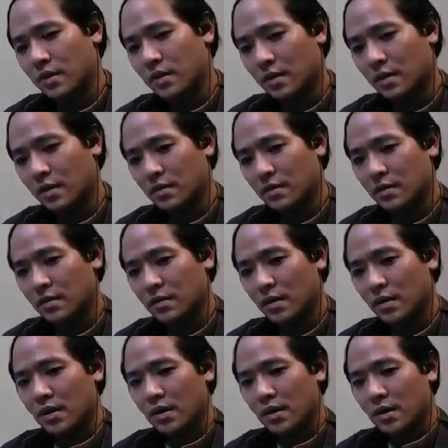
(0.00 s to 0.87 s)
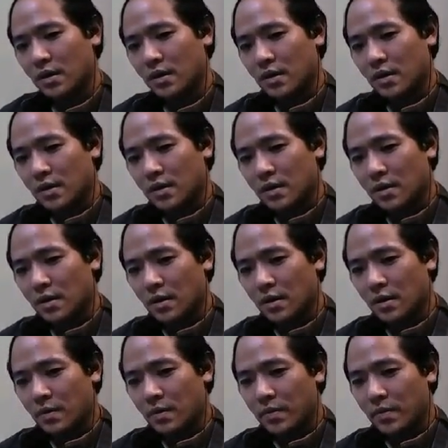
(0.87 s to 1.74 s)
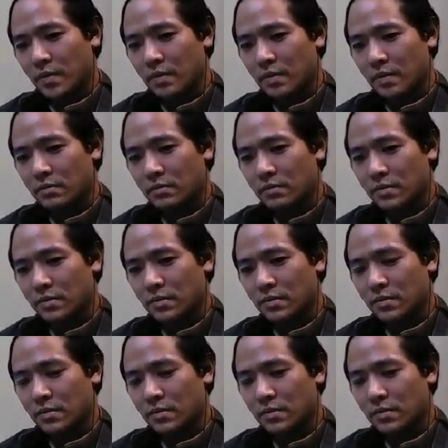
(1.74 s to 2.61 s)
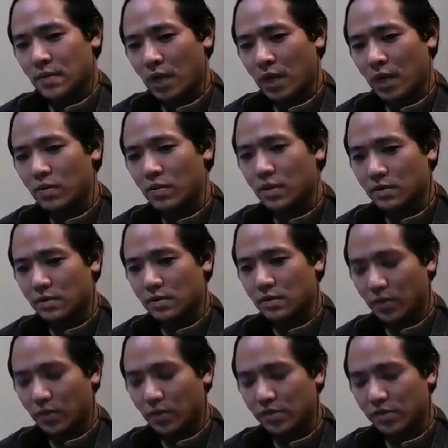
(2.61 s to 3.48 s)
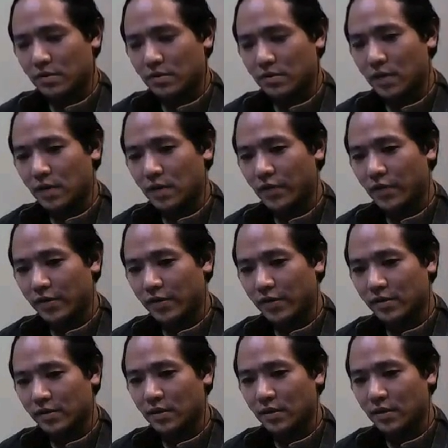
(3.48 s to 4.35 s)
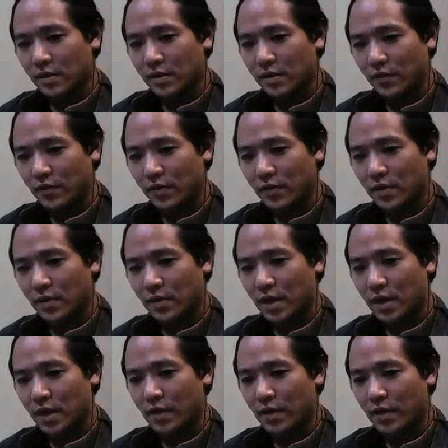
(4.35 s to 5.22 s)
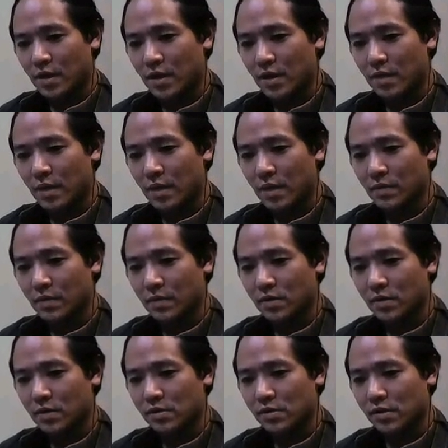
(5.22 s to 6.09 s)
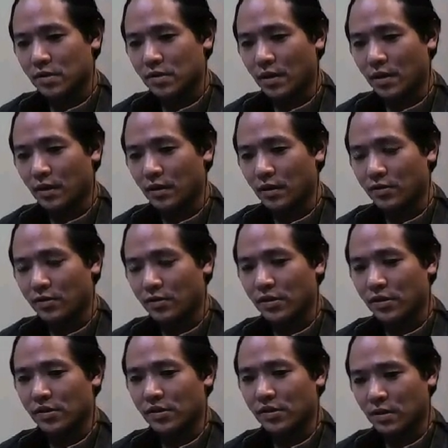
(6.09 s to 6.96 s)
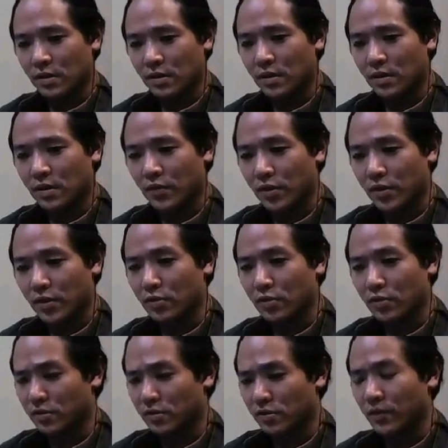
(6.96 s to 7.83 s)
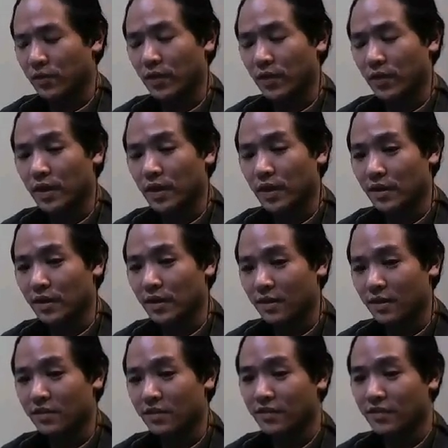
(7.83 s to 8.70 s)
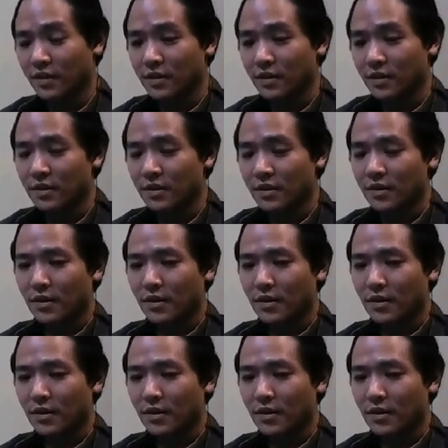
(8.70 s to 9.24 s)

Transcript: Okay. Um, I would strongly advise that if you have a comic book style illustration in the cover, you also reflect that inside.